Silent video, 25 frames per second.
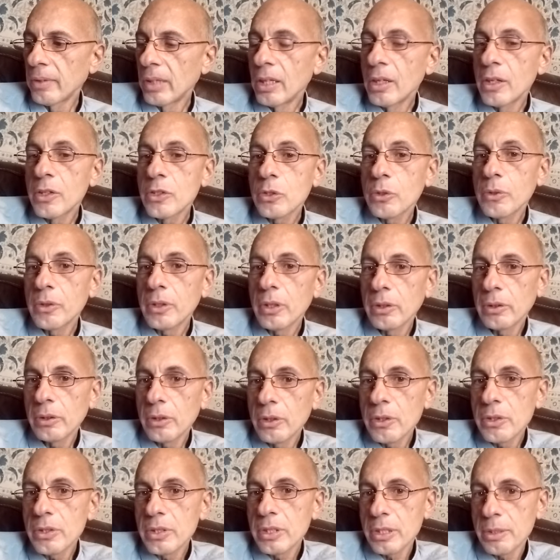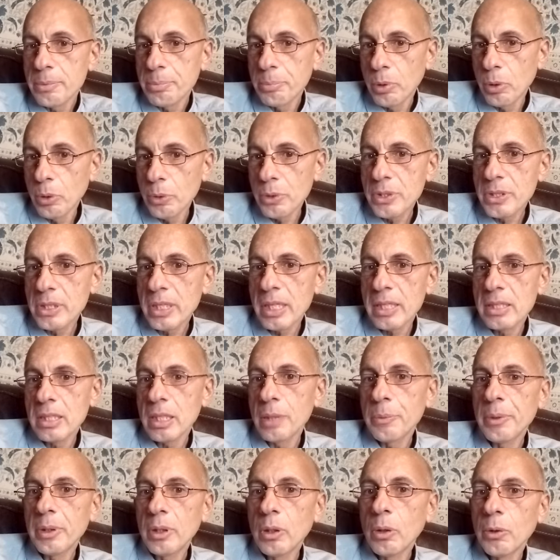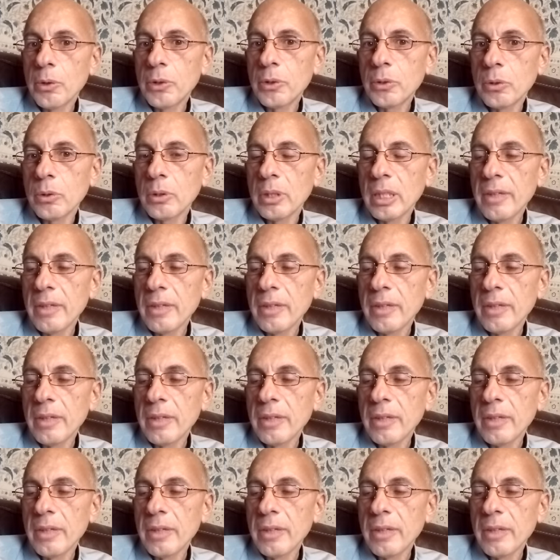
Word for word: So there, there's this process that we go through.